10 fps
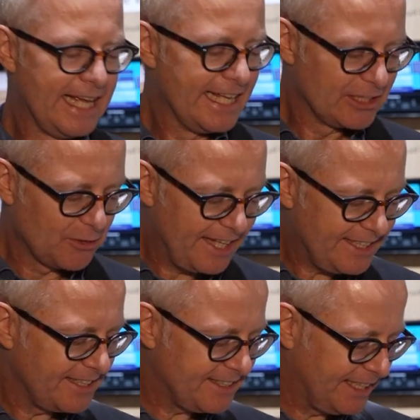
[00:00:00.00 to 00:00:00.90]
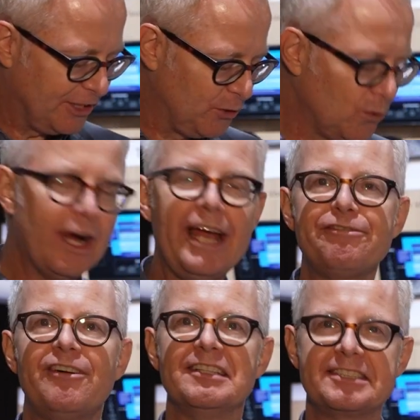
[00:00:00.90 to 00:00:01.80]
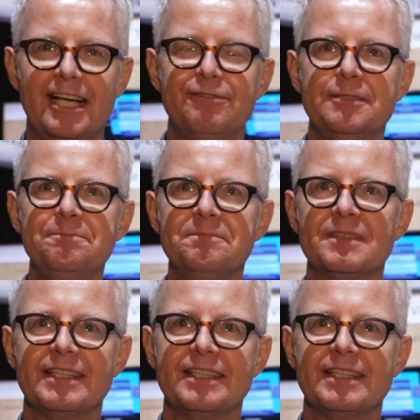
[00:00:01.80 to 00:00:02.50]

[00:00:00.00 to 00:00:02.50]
So this is the new FR7.